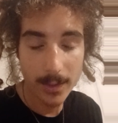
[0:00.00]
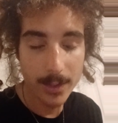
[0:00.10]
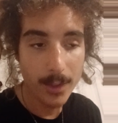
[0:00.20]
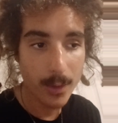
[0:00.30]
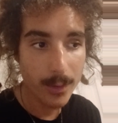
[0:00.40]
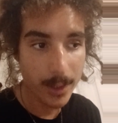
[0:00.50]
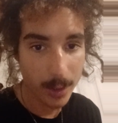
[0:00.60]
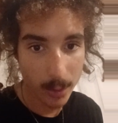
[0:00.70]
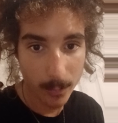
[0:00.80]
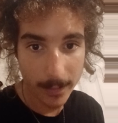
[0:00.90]
you know
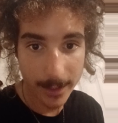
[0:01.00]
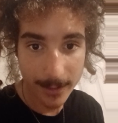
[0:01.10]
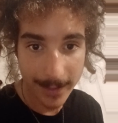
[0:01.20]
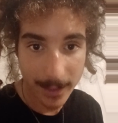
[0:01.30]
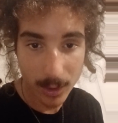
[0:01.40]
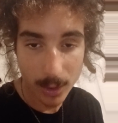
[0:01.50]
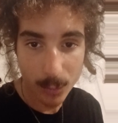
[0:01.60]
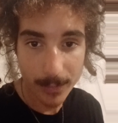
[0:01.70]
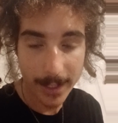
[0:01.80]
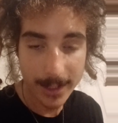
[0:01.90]
your lum- your inner
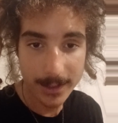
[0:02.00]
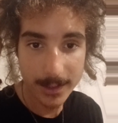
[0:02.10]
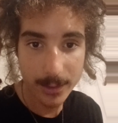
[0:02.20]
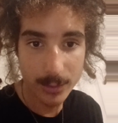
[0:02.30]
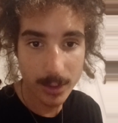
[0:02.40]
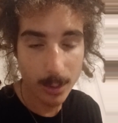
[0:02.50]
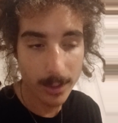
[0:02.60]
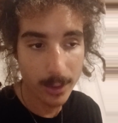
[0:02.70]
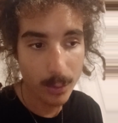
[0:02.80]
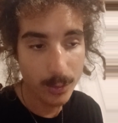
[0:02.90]
illumination you
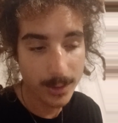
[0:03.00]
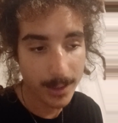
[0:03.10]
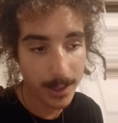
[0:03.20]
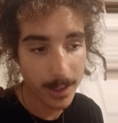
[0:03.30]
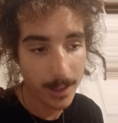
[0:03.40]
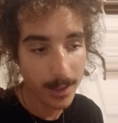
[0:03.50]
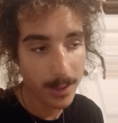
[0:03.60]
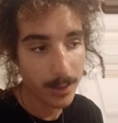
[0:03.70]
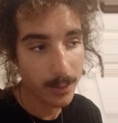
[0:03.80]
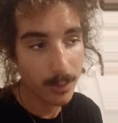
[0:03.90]
slowly lose it
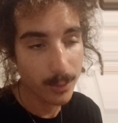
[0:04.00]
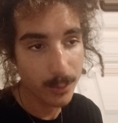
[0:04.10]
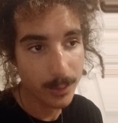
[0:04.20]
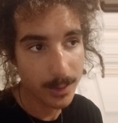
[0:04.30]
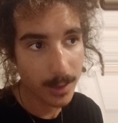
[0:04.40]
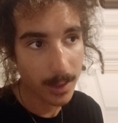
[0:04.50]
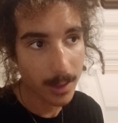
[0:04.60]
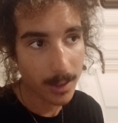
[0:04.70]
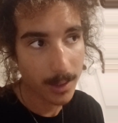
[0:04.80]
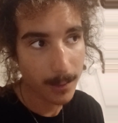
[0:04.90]
you lose
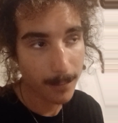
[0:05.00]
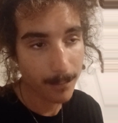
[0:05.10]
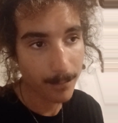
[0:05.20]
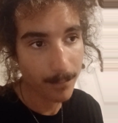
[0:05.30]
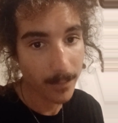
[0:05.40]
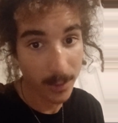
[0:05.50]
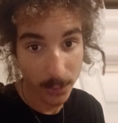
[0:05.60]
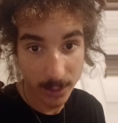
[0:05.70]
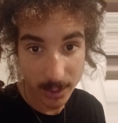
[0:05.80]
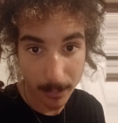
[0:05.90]
um,
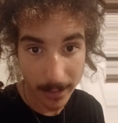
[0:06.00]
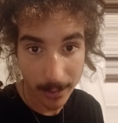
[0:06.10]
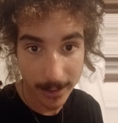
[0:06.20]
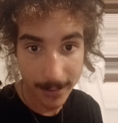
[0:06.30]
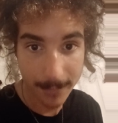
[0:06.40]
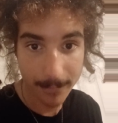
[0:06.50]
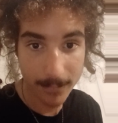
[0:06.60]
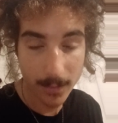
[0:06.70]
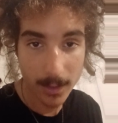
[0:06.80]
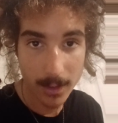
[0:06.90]
your spirit
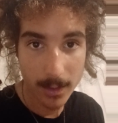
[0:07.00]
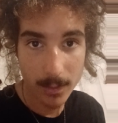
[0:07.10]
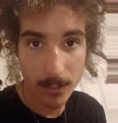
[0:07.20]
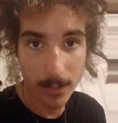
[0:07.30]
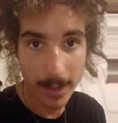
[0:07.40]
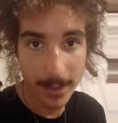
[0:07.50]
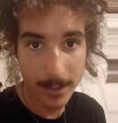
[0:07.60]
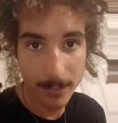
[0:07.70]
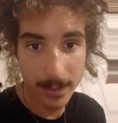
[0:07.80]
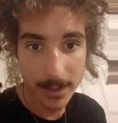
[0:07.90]

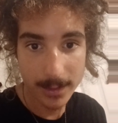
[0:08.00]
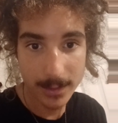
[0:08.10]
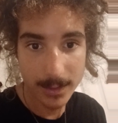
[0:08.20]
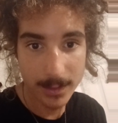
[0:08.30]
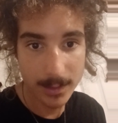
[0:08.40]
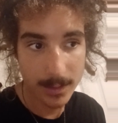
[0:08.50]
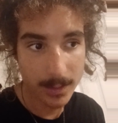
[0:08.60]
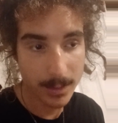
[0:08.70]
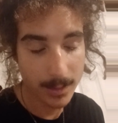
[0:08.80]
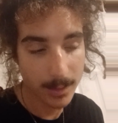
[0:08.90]
right because
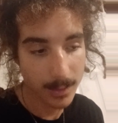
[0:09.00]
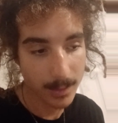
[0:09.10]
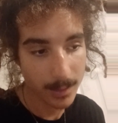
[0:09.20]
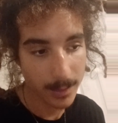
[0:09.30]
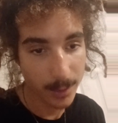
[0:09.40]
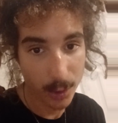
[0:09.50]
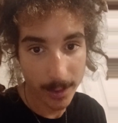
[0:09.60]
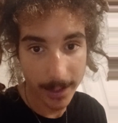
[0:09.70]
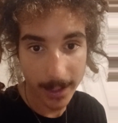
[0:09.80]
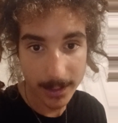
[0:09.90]
your
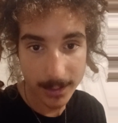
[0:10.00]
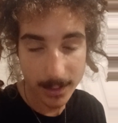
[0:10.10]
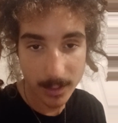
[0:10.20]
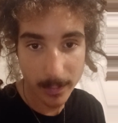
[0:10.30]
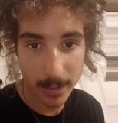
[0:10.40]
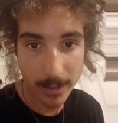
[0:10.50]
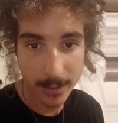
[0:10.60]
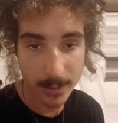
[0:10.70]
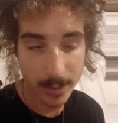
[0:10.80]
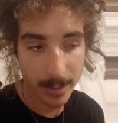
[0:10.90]
connection to spirit
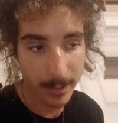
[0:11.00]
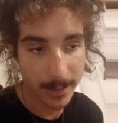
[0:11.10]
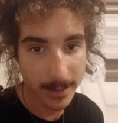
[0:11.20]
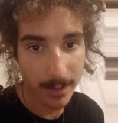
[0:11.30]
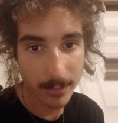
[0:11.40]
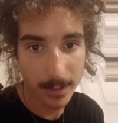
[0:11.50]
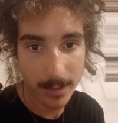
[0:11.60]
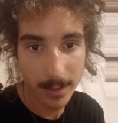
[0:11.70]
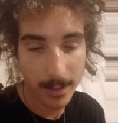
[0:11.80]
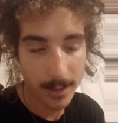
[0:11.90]
has already been
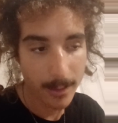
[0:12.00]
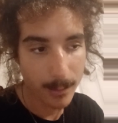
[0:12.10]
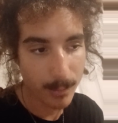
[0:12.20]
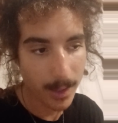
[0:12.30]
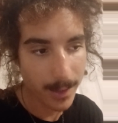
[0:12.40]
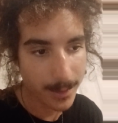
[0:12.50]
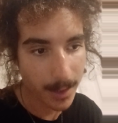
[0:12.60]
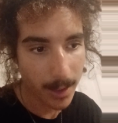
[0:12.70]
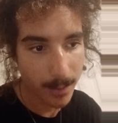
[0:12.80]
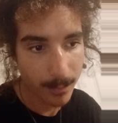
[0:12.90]
severed by the
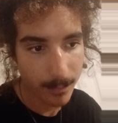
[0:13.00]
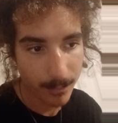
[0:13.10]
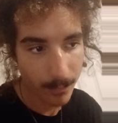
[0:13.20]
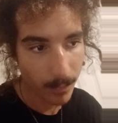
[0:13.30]
time